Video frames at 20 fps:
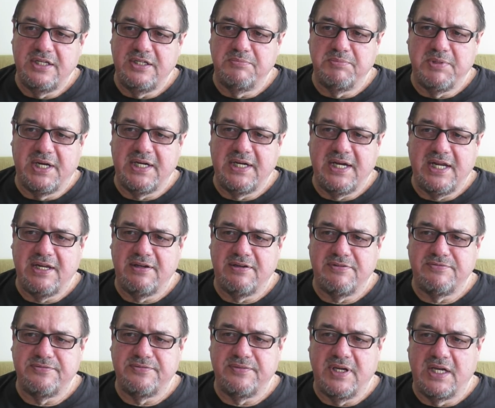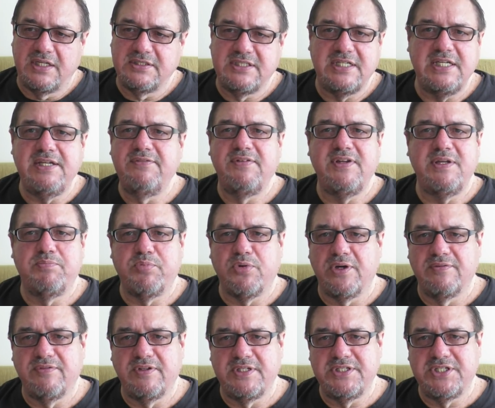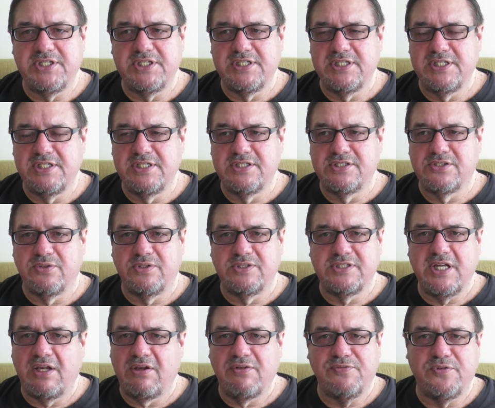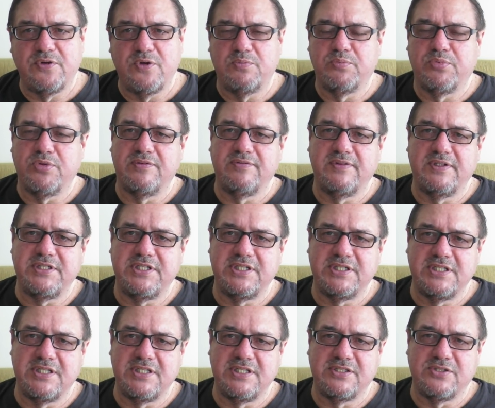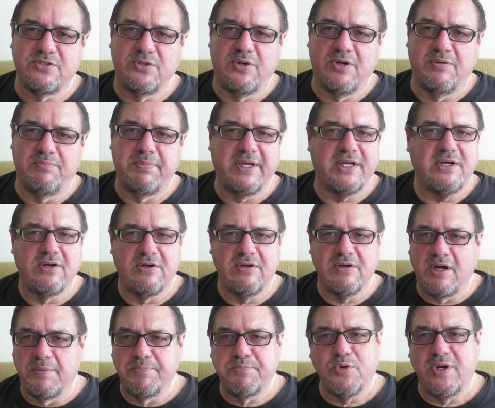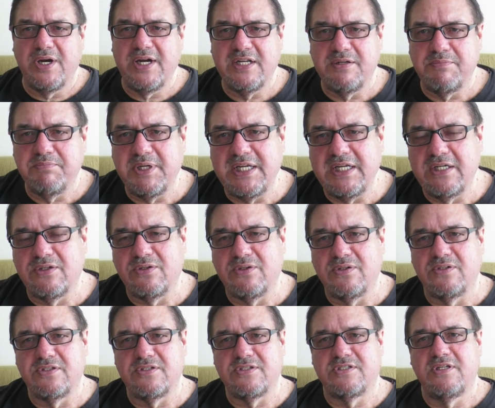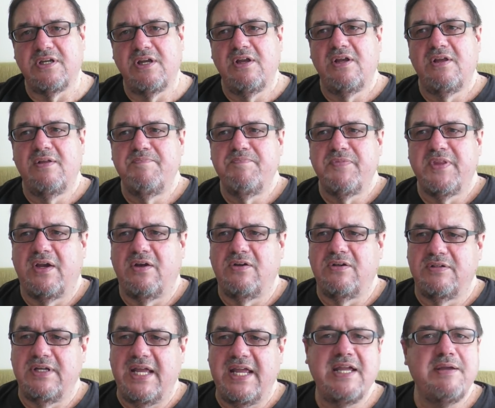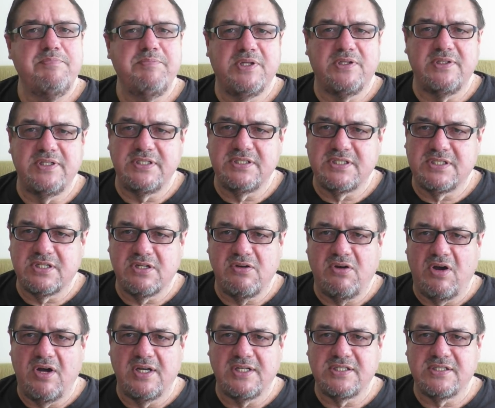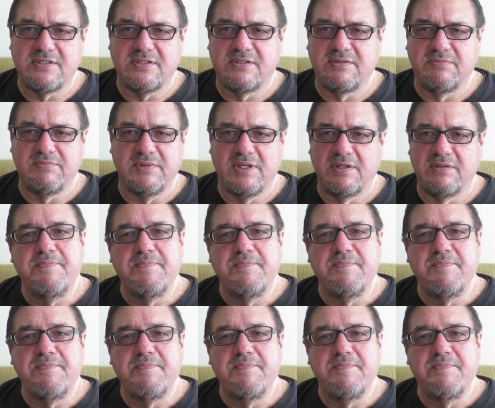you might have TV privileges or telephone privileges or better upgraded meals, ambulance costs.